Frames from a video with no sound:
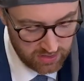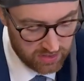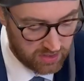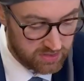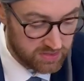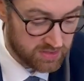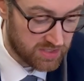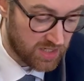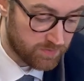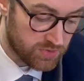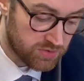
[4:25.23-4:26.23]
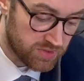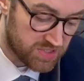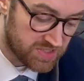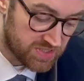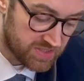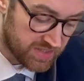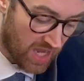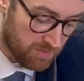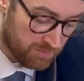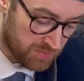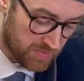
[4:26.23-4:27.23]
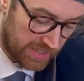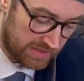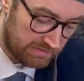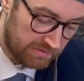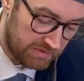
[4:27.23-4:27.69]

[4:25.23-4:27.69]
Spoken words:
it seems to escape me.